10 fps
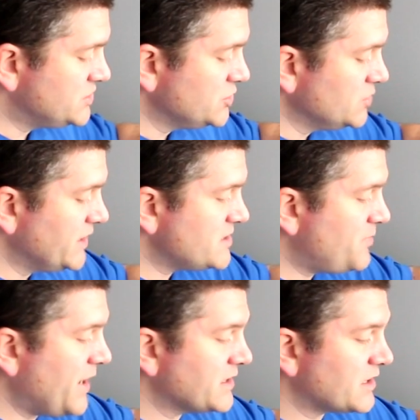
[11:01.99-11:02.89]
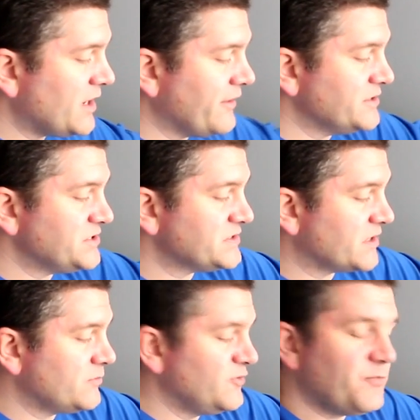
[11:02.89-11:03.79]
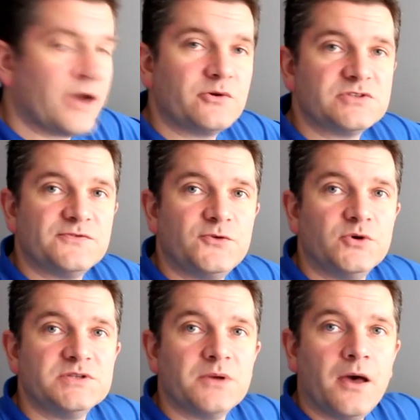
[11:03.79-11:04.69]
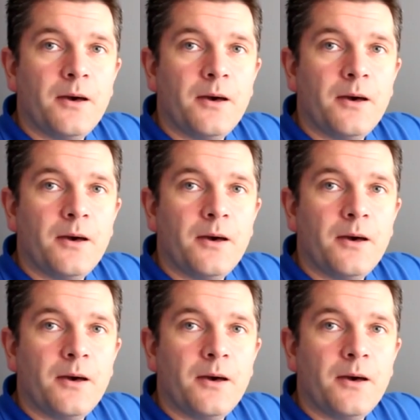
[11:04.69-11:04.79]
dual independent carriages that can move backwards and forwards,